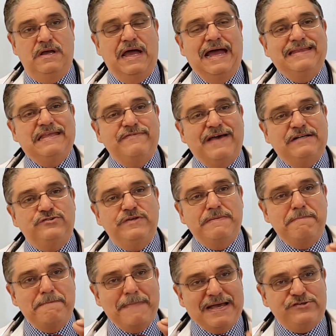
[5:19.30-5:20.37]
And they've actually
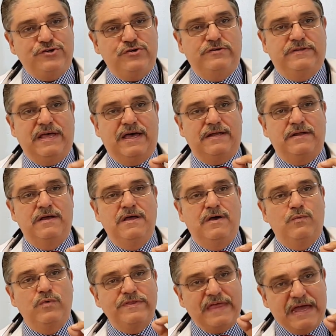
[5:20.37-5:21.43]
measured that
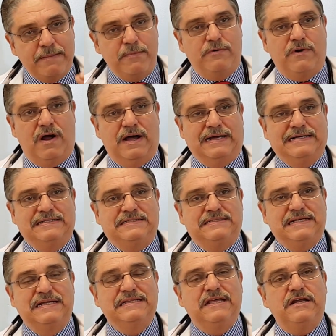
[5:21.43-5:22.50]
with MRIs
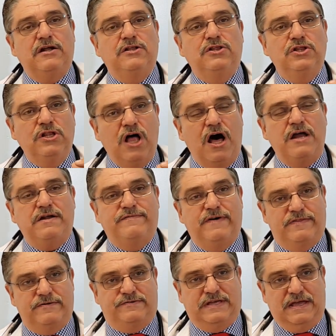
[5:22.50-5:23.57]
and done a lot of
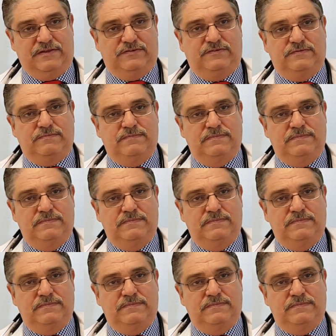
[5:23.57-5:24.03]
other tests.